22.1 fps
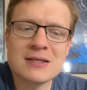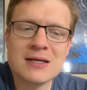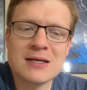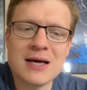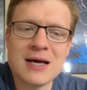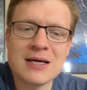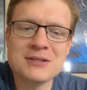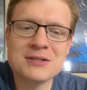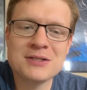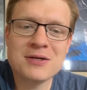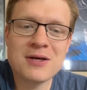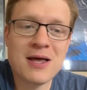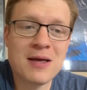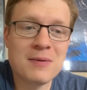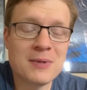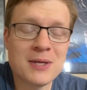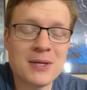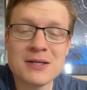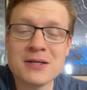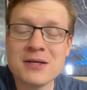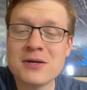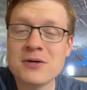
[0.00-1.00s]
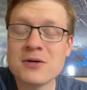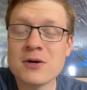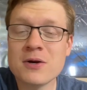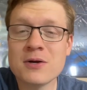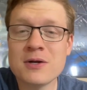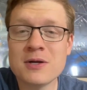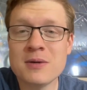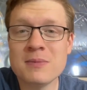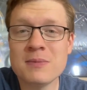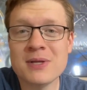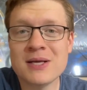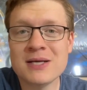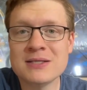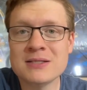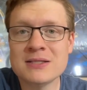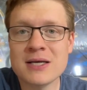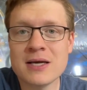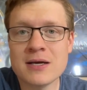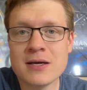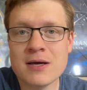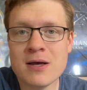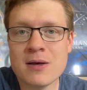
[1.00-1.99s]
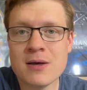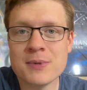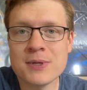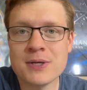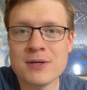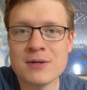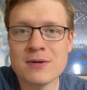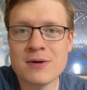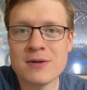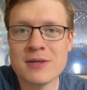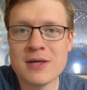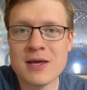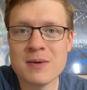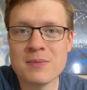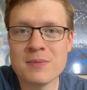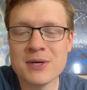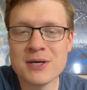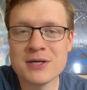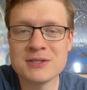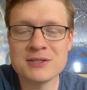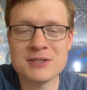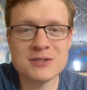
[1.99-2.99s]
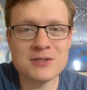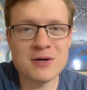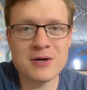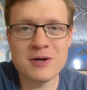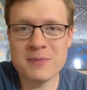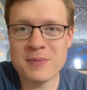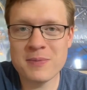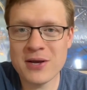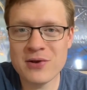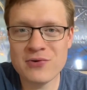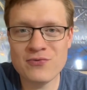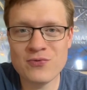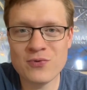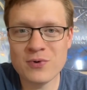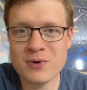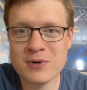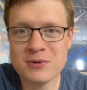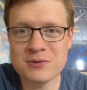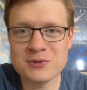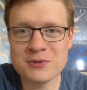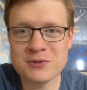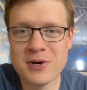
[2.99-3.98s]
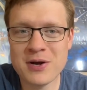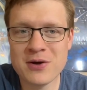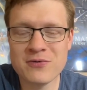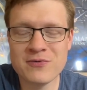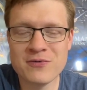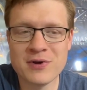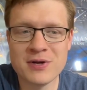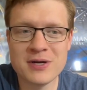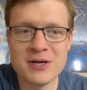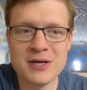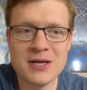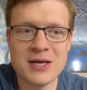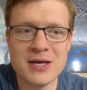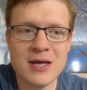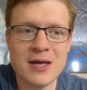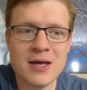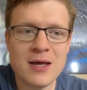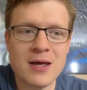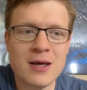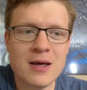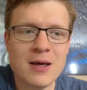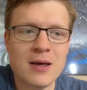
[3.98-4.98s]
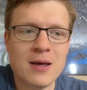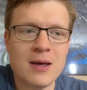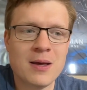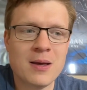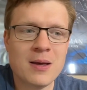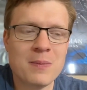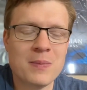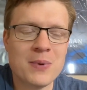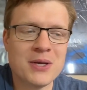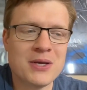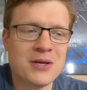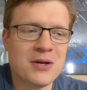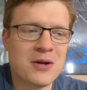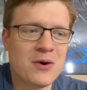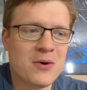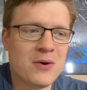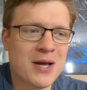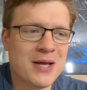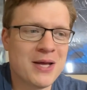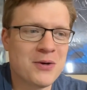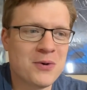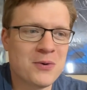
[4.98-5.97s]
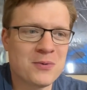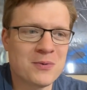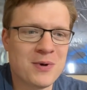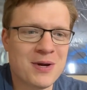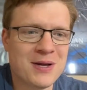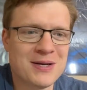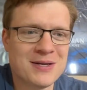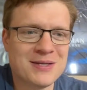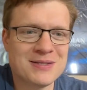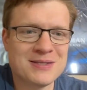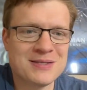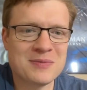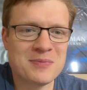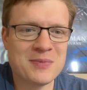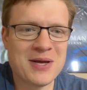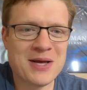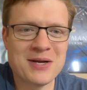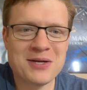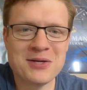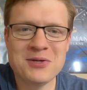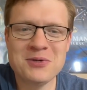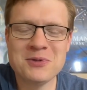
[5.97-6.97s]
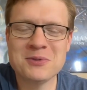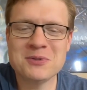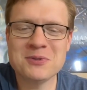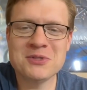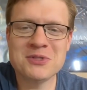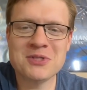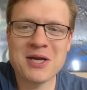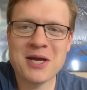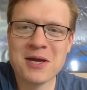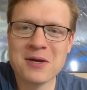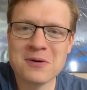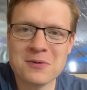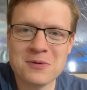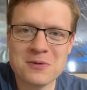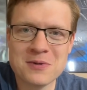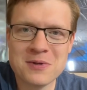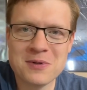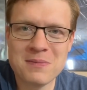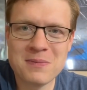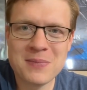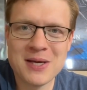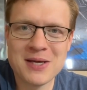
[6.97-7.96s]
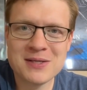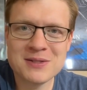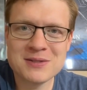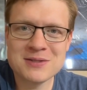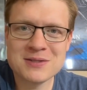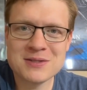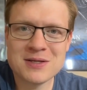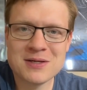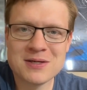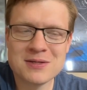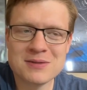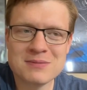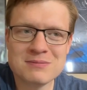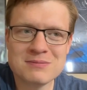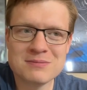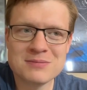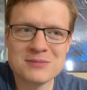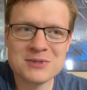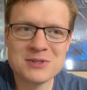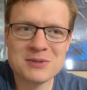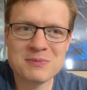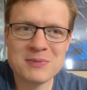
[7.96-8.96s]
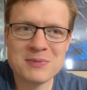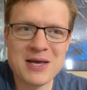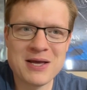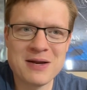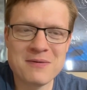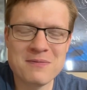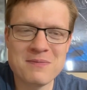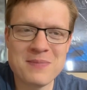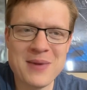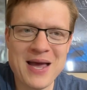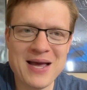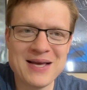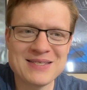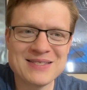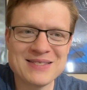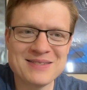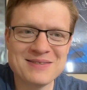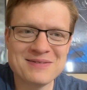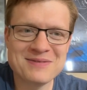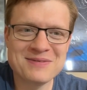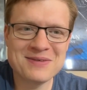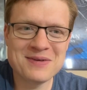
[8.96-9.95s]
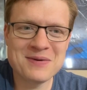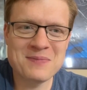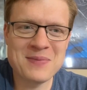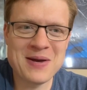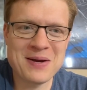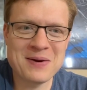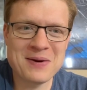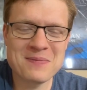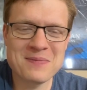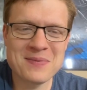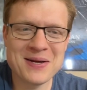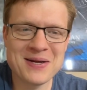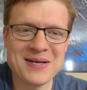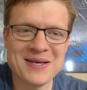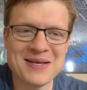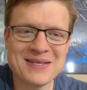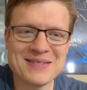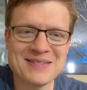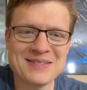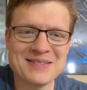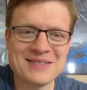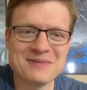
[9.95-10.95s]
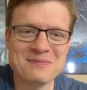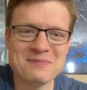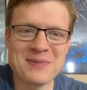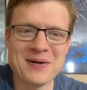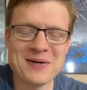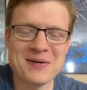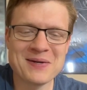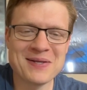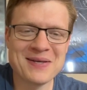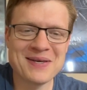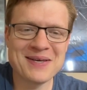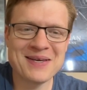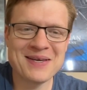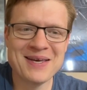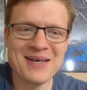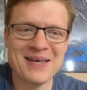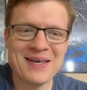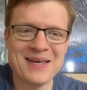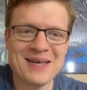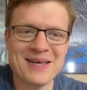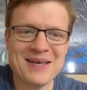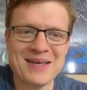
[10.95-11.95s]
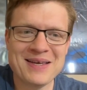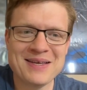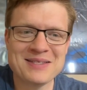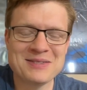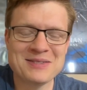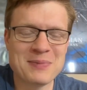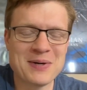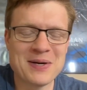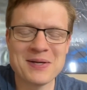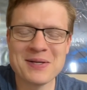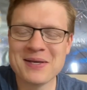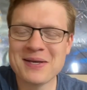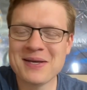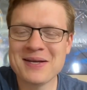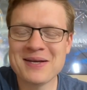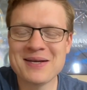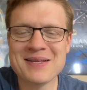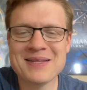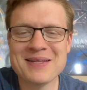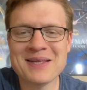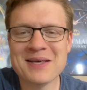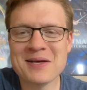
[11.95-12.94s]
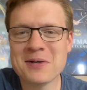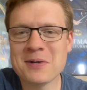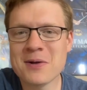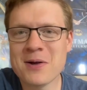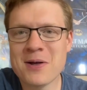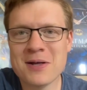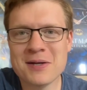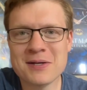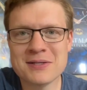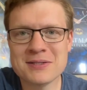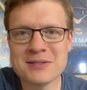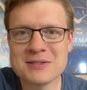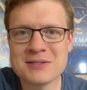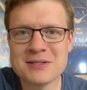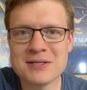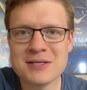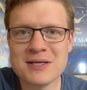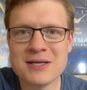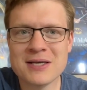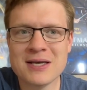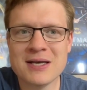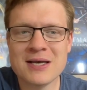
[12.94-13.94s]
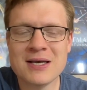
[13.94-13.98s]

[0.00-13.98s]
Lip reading: I still have, like, the Eternia of Play set coming and all that because it's already paid for. It was crowdfunded. But, you know, I don't run some kind of huge channel that makes some kind of massive amount of money. It's barely anything, honestly,